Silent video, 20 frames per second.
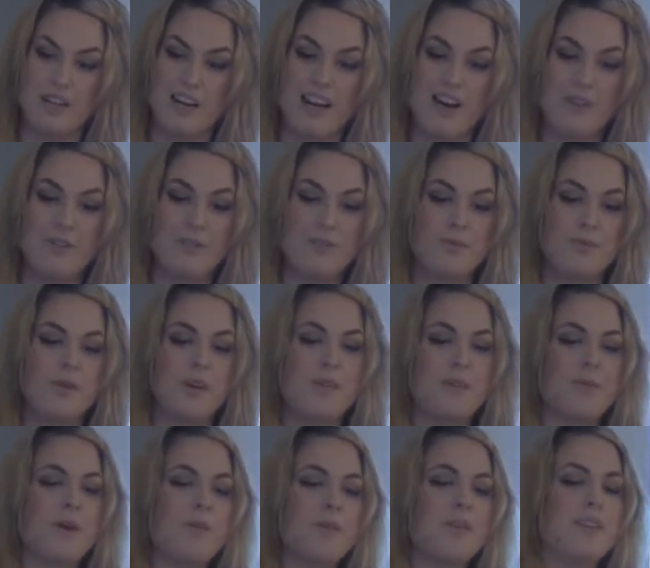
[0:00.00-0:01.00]
How,
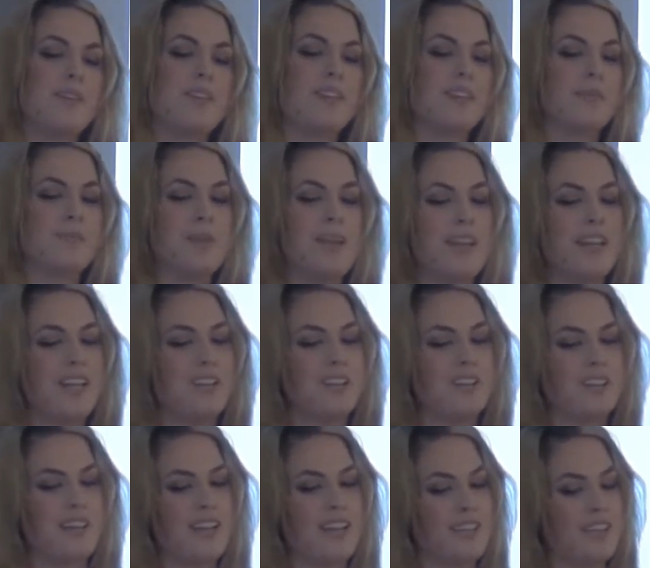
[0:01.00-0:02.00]
what, what would the painting
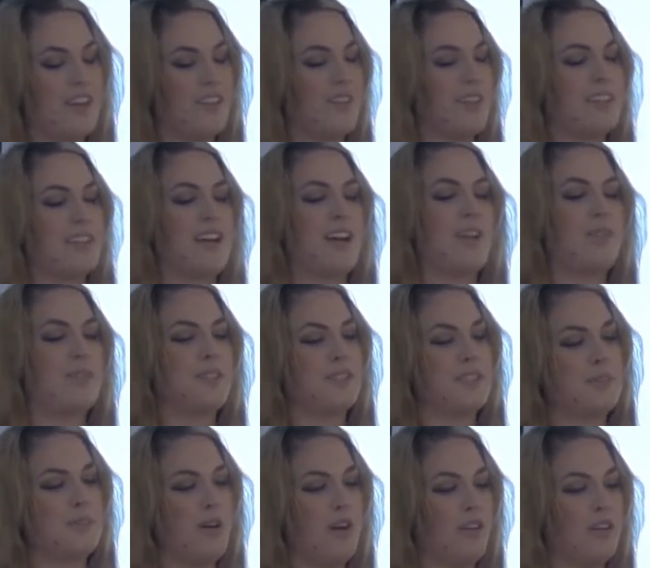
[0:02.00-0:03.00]
look like if that red dot was
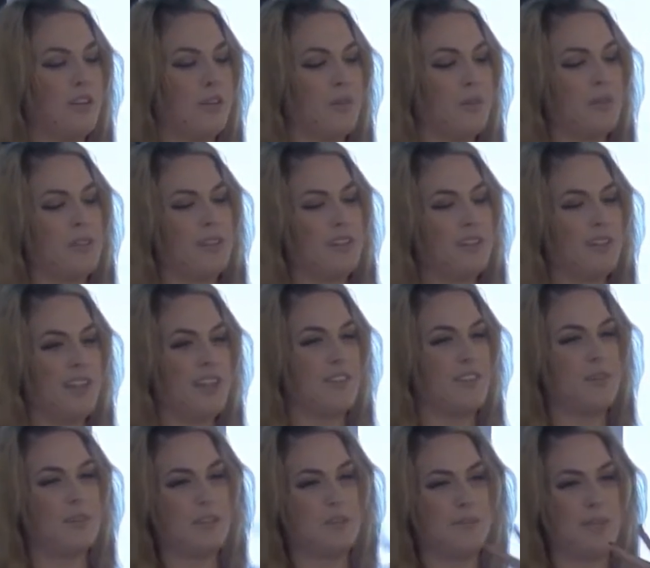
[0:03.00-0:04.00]
smaller? What would it look like
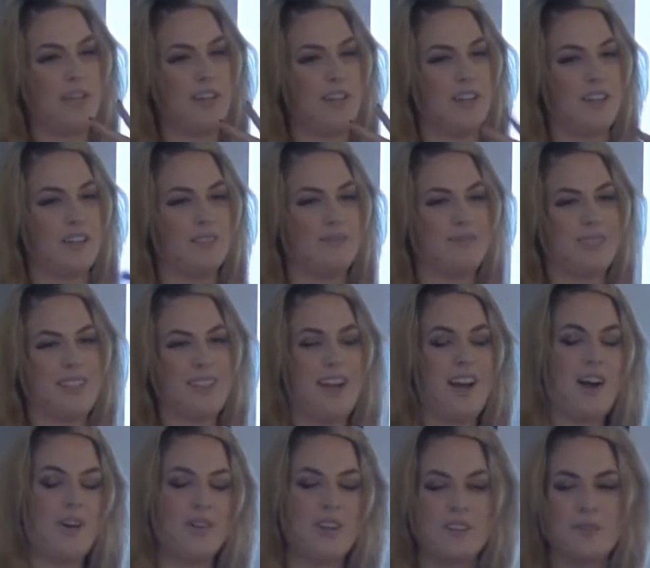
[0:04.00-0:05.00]
if it was bigger?
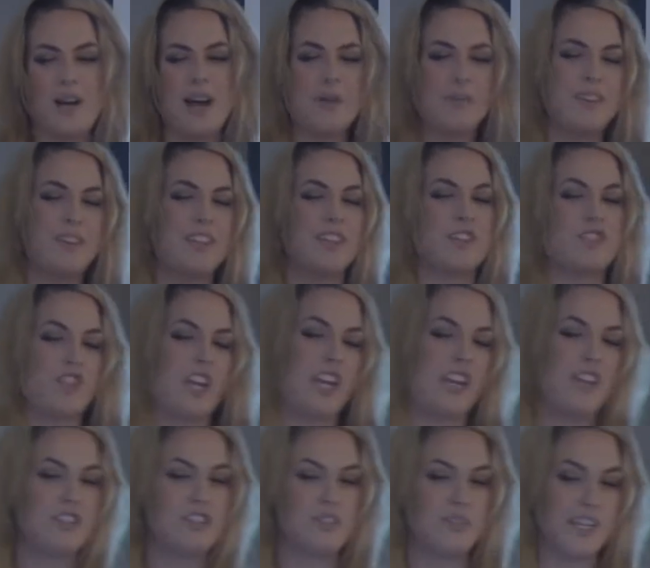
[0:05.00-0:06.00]
How, how would this
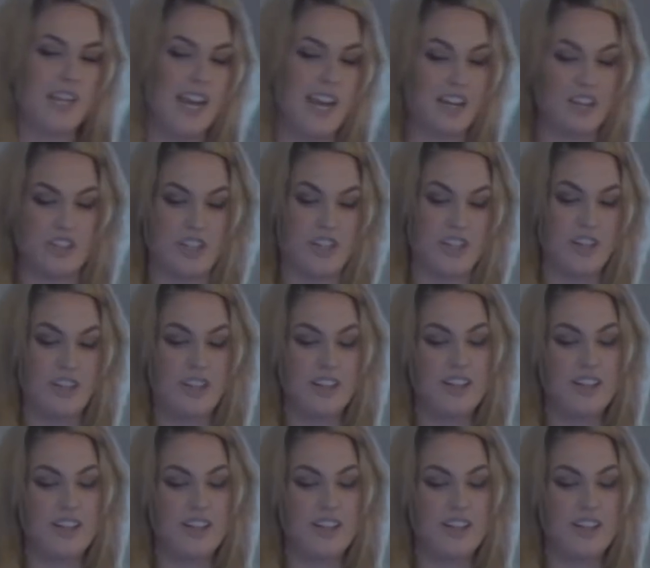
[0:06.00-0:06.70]
change the reaction?